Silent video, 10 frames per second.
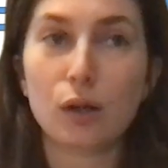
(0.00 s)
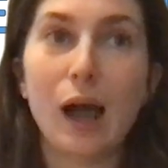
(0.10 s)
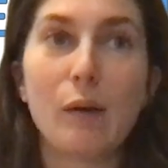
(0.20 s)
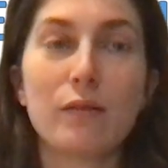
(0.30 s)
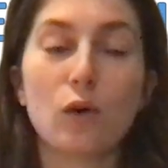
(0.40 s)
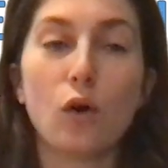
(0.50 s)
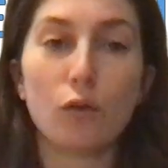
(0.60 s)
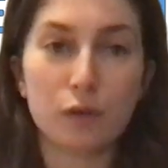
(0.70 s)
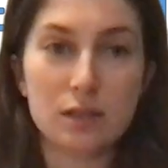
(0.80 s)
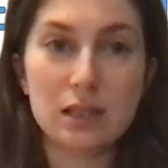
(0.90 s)
However,
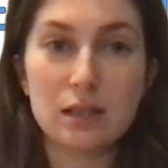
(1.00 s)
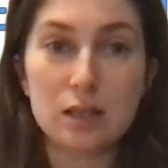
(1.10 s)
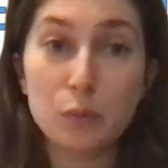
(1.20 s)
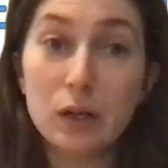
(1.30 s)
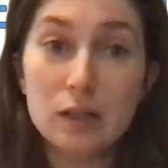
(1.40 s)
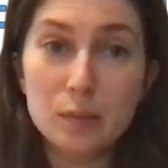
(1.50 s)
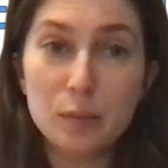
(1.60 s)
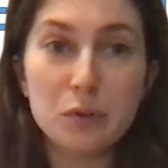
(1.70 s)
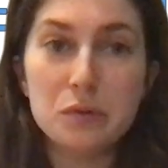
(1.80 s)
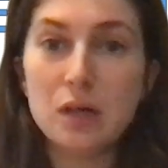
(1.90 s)
obviously, these
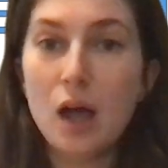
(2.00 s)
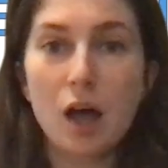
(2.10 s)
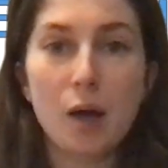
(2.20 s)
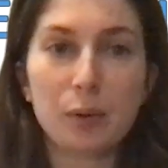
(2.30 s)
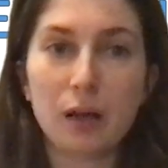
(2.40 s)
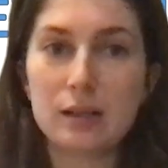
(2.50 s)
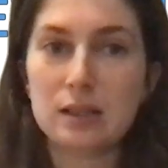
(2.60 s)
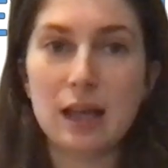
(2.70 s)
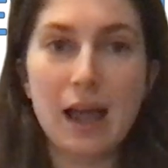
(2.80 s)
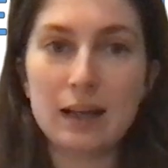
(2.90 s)
principles apply
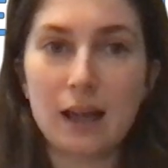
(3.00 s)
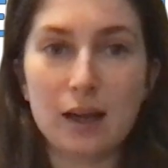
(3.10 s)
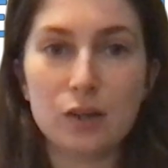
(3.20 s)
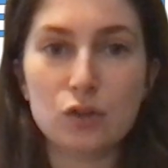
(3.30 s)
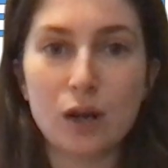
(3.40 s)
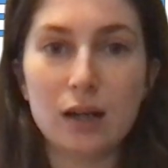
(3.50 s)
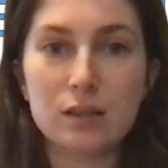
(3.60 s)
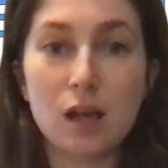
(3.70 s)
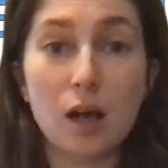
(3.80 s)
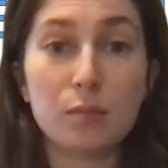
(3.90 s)
to any extract
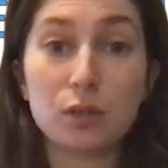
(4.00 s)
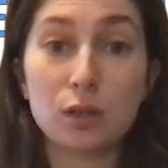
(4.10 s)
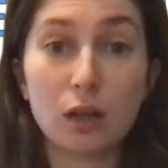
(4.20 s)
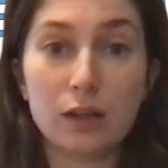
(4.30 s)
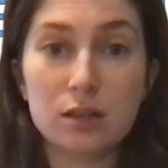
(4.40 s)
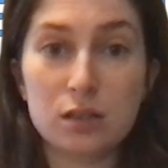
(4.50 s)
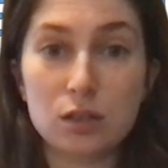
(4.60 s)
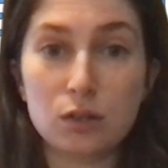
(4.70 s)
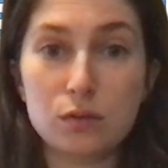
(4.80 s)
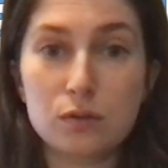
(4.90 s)
um, you like to
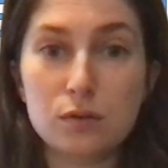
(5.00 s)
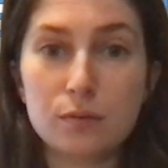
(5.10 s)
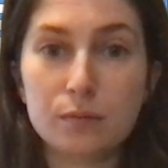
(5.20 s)
use.